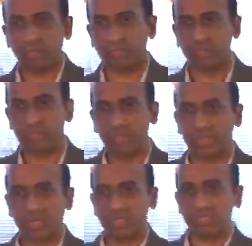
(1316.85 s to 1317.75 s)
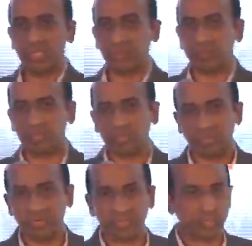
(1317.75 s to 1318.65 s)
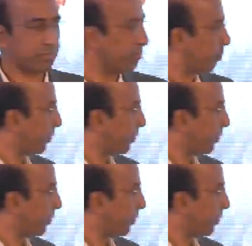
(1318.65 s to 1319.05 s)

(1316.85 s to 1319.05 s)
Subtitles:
over at the time of separation.